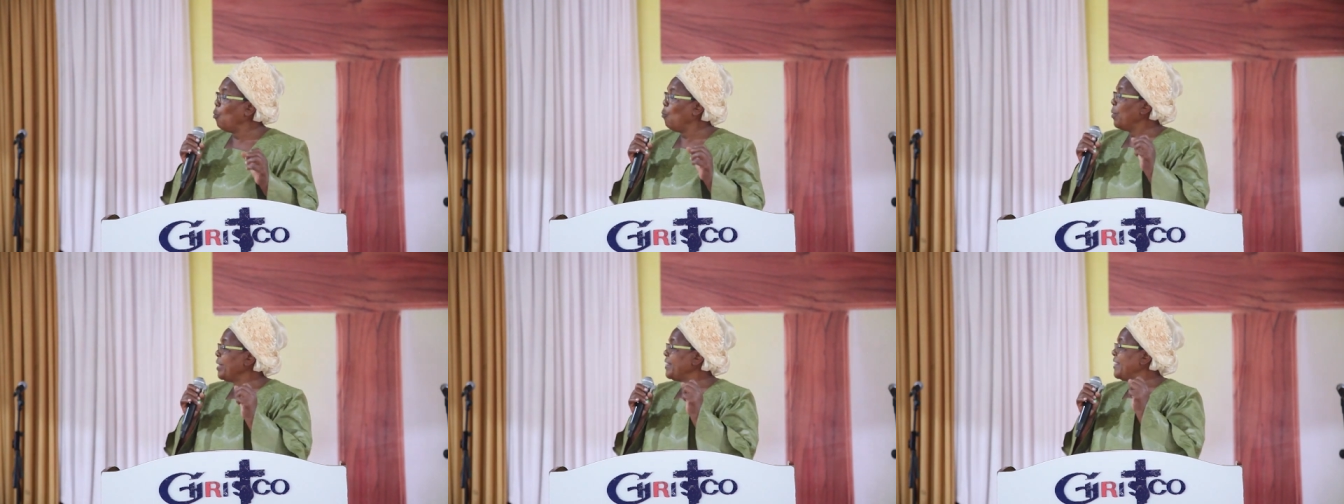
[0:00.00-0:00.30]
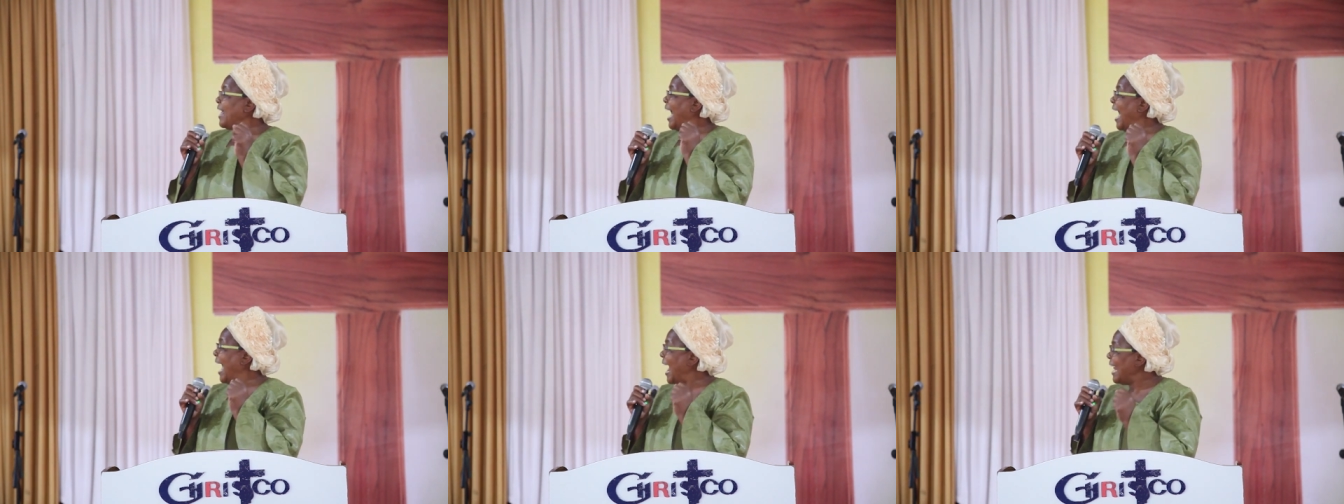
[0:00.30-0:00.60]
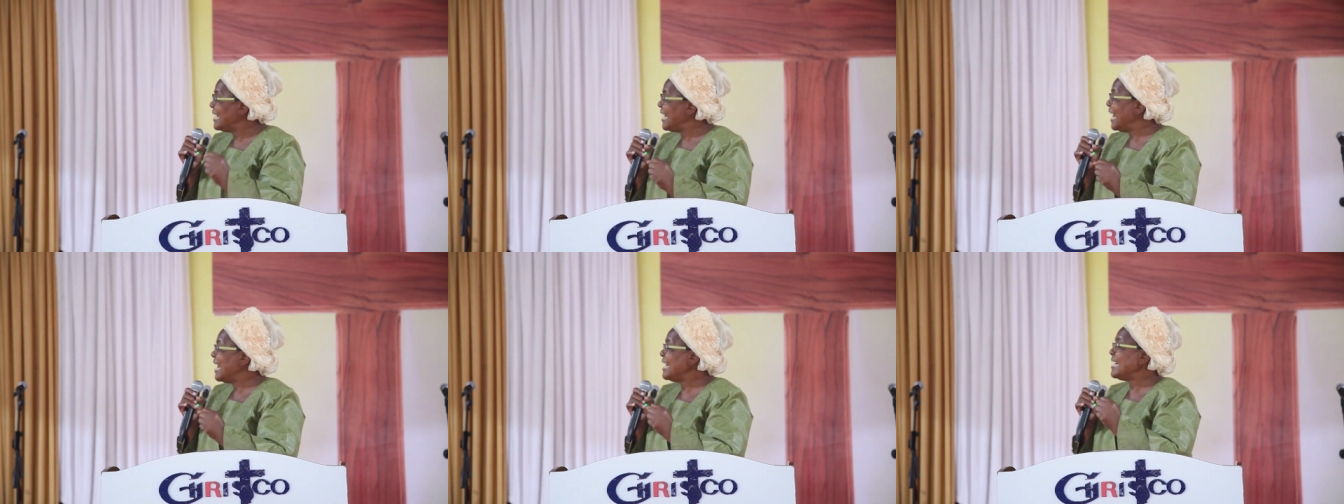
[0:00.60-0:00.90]
with
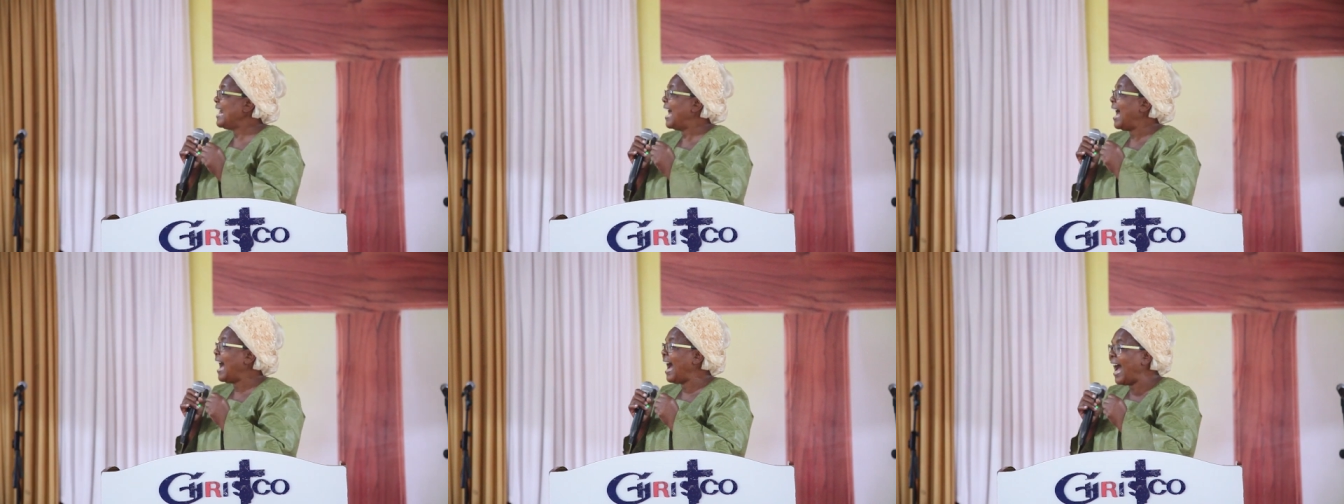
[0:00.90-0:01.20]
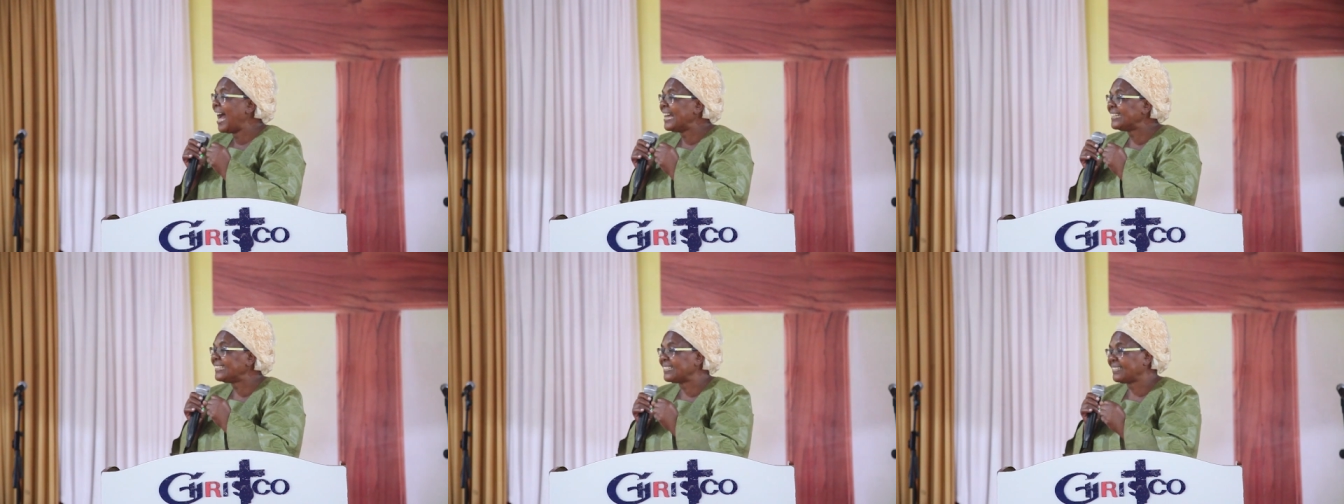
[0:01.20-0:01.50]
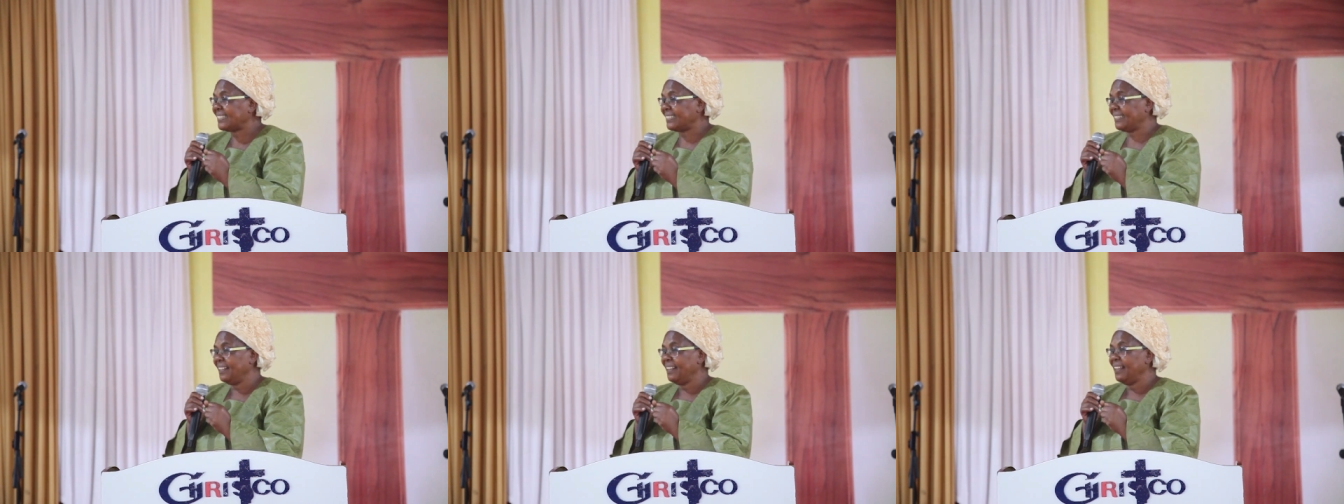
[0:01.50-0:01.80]
hardened
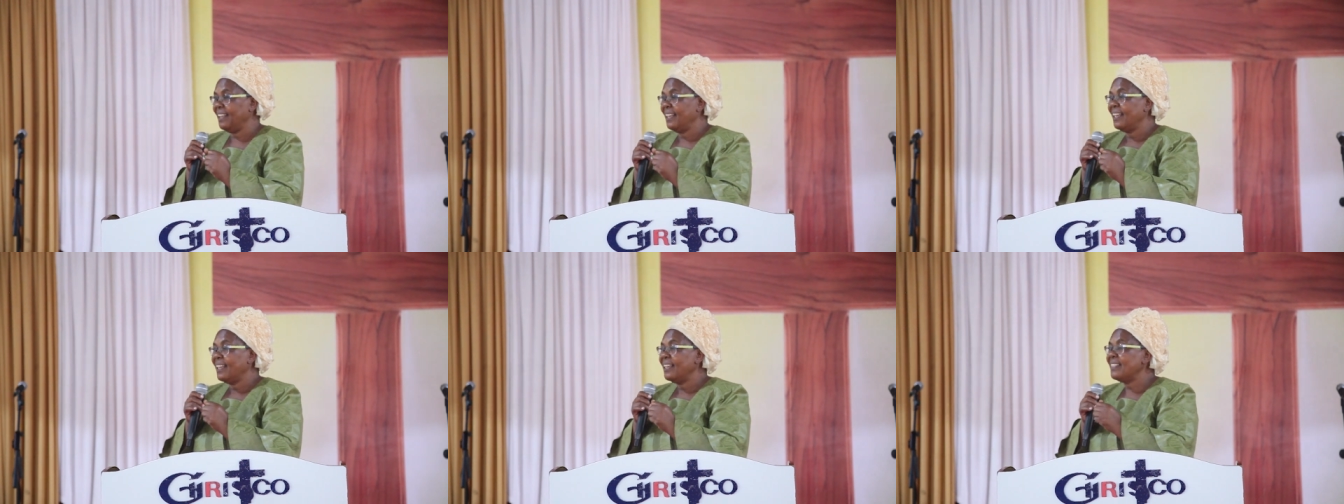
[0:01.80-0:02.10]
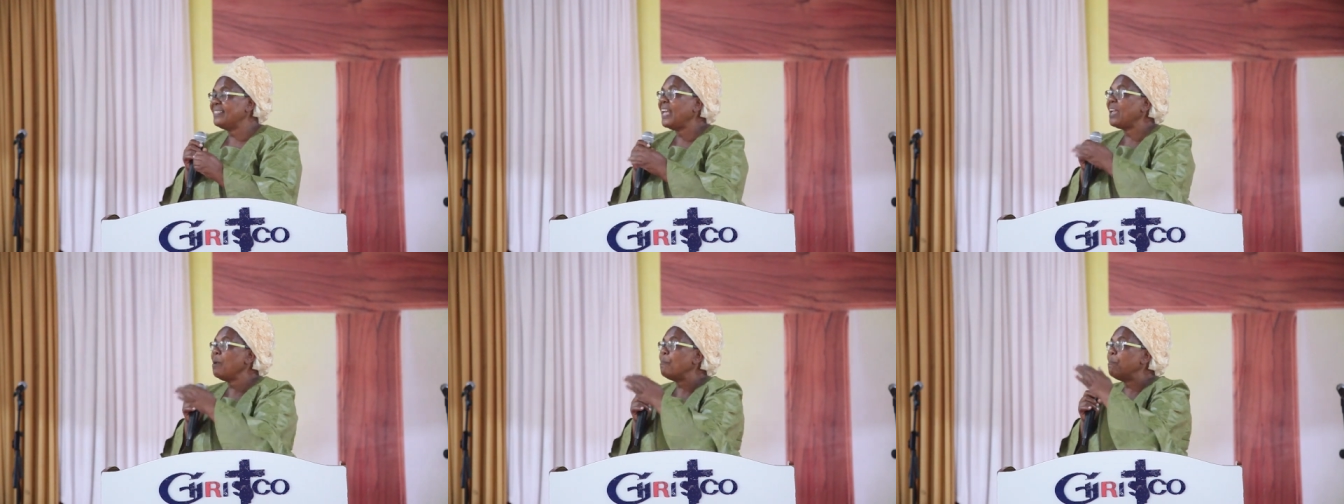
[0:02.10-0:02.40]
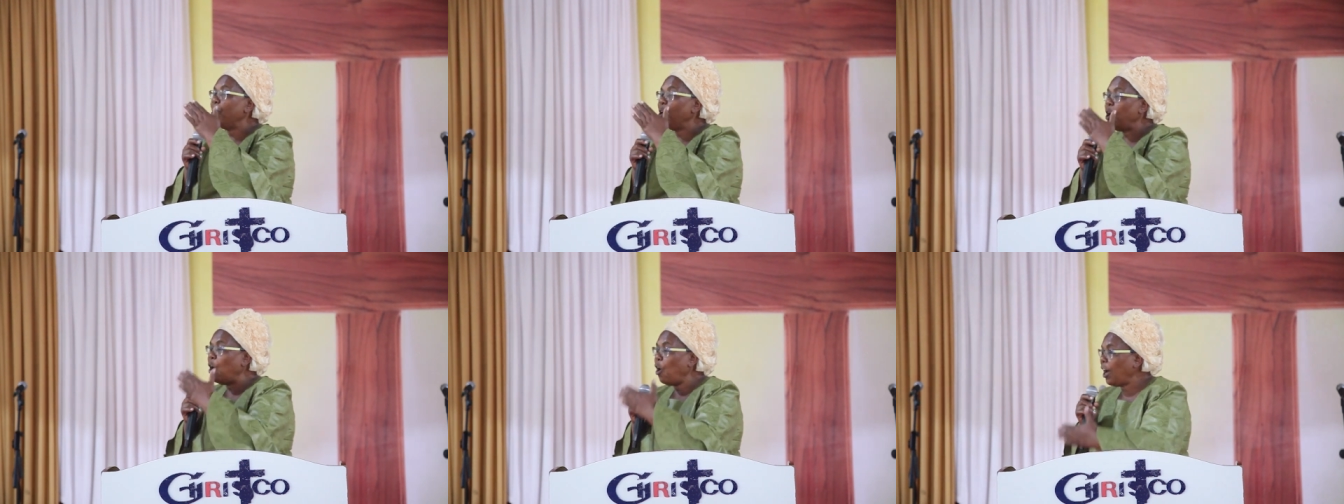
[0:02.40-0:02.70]
hearts, they
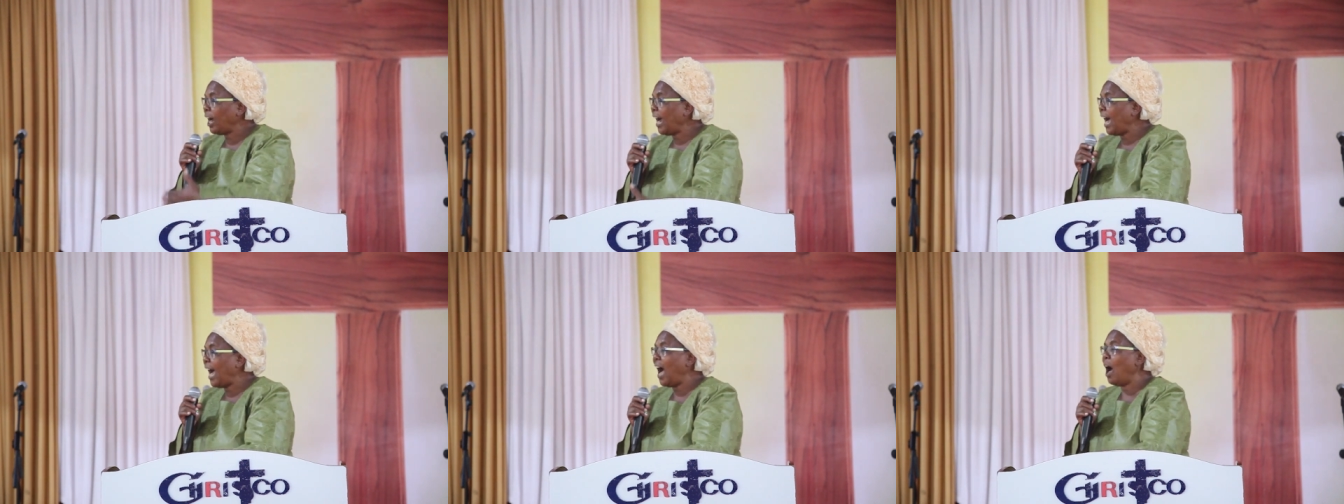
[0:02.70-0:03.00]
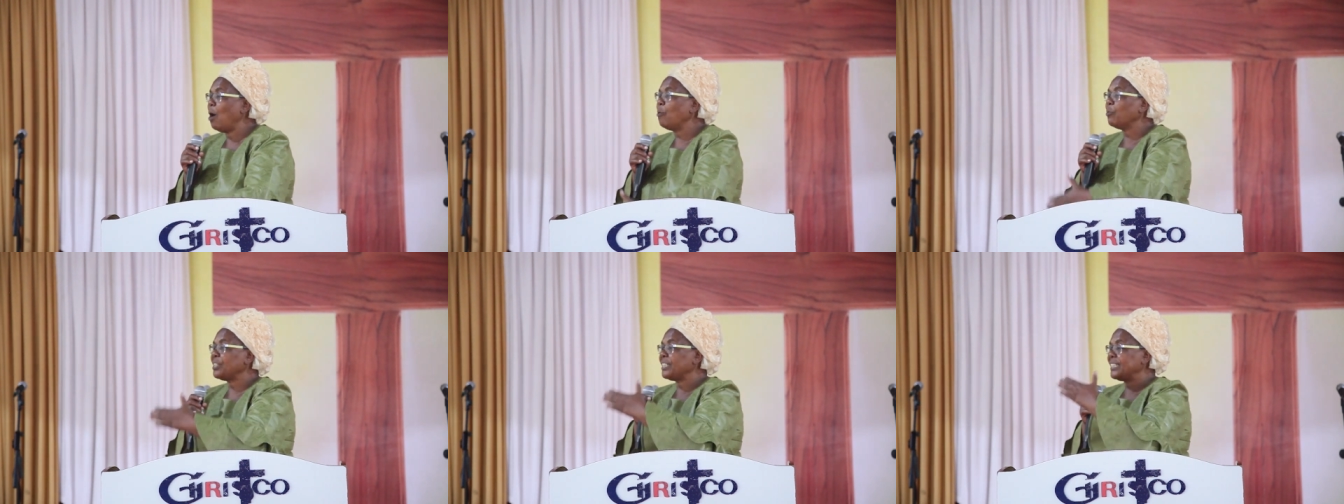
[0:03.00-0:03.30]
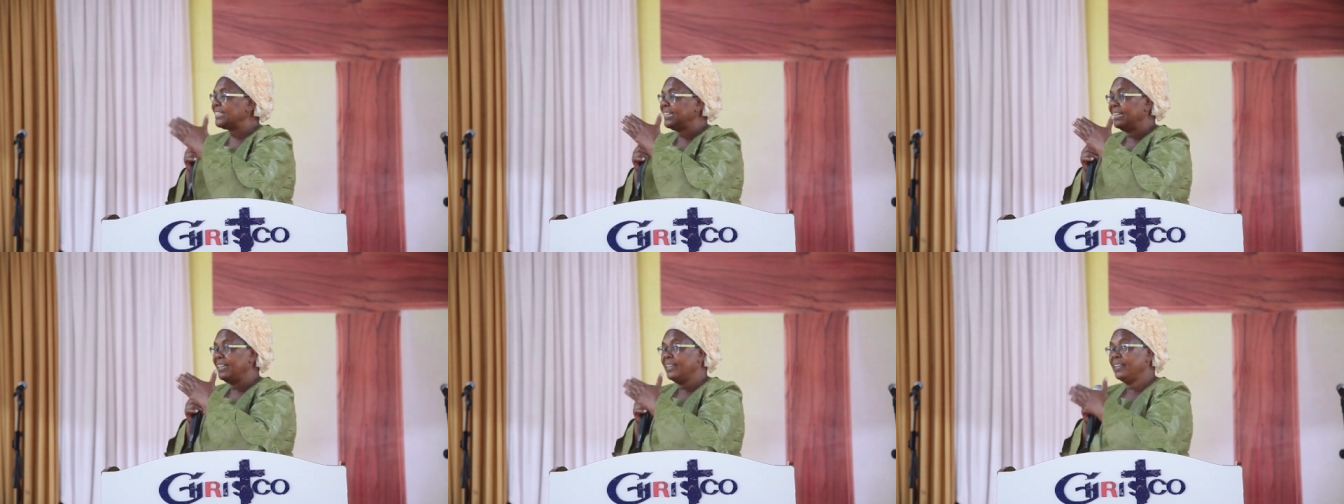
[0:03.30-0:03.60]
block out.